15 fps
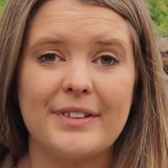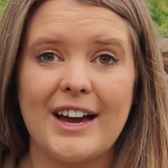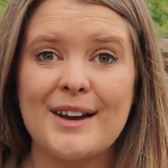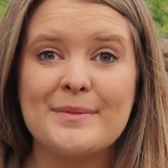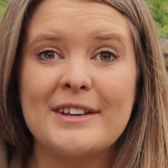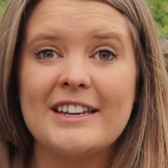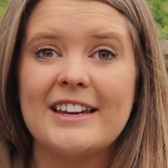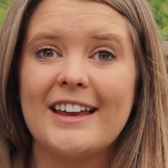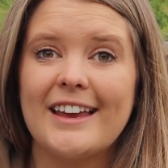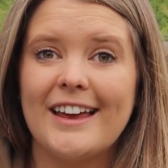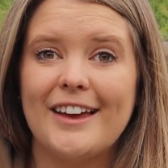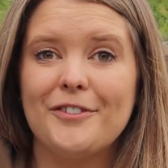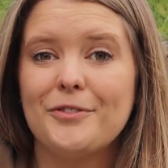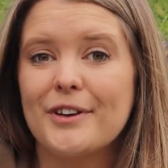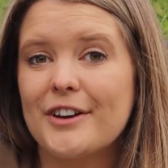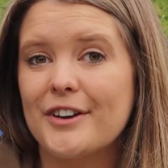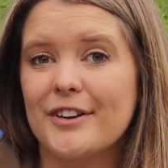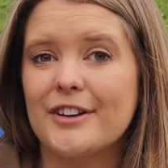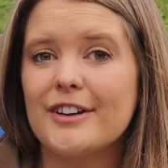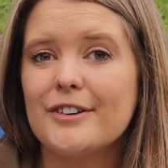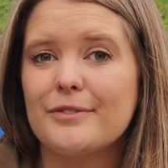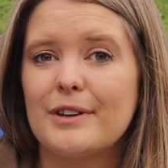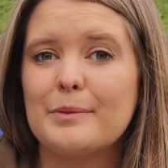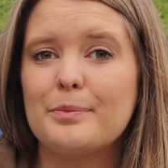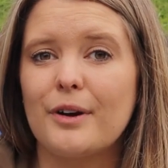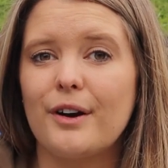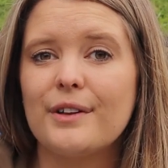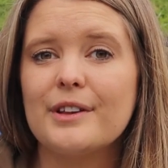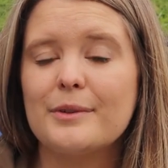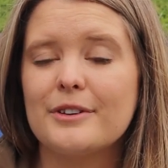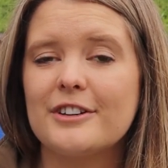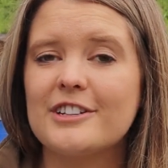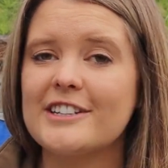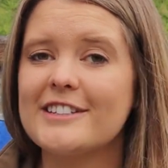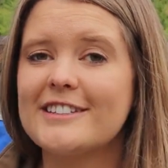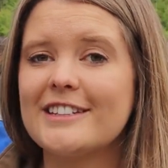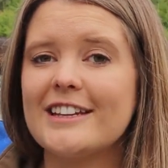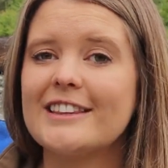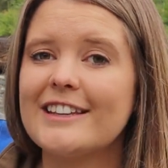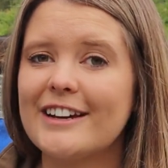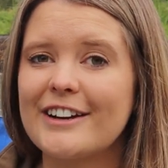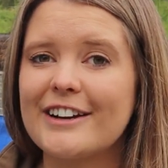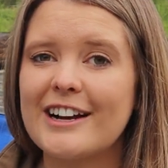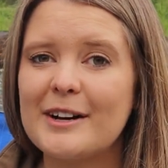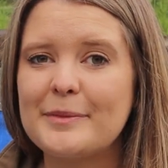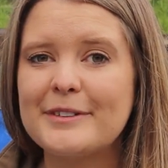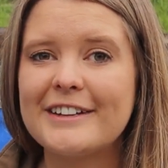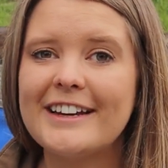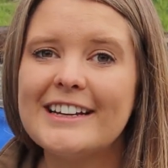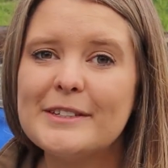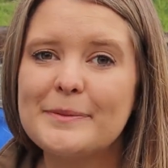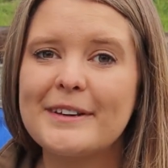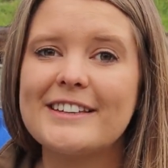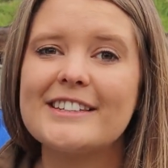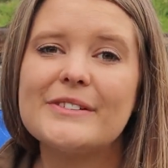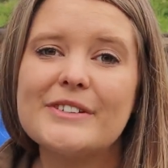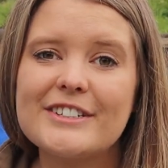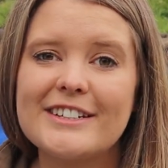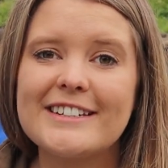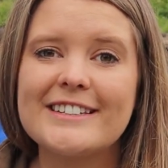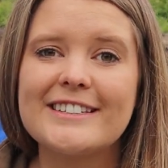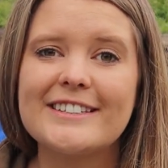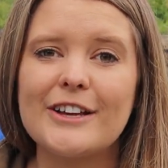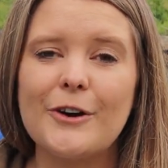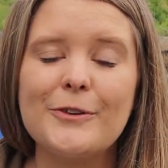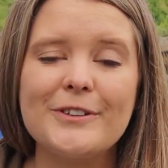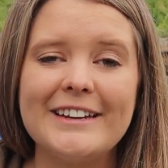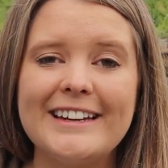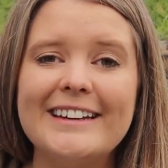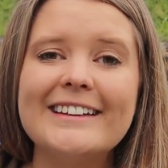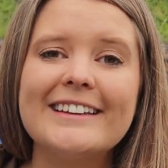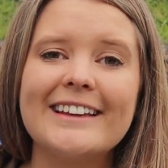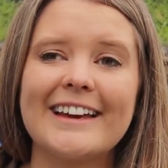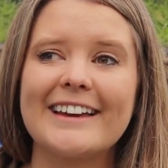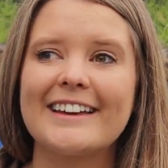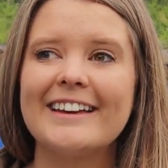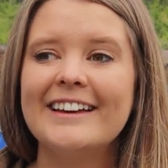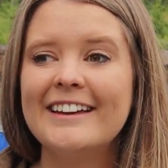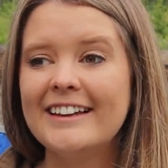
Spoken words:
I mean, if we could have, we probably would have just stayed there a couple nights because it was just so neat. Like